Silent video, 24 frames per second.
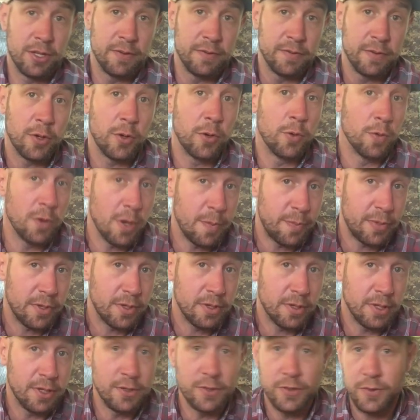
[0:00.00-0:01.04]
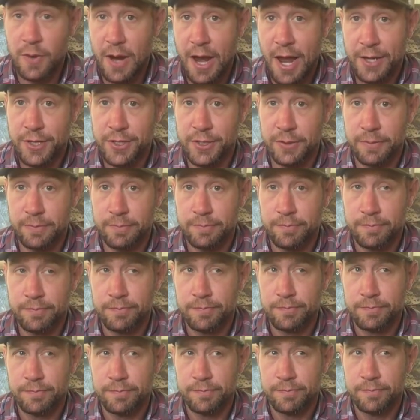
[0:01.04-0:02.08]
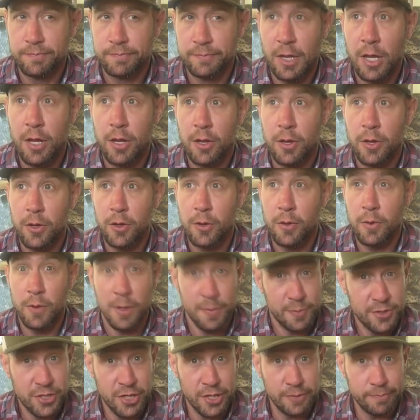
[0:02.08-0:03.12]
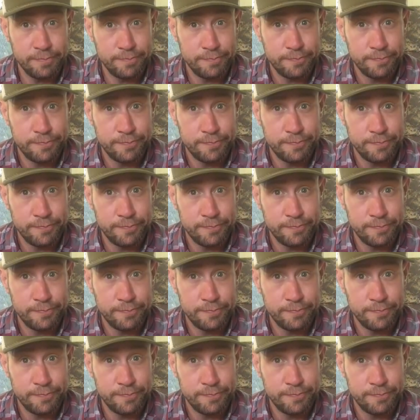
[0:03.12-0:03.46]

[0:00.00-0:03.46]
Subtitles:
of grip and traction. Gription.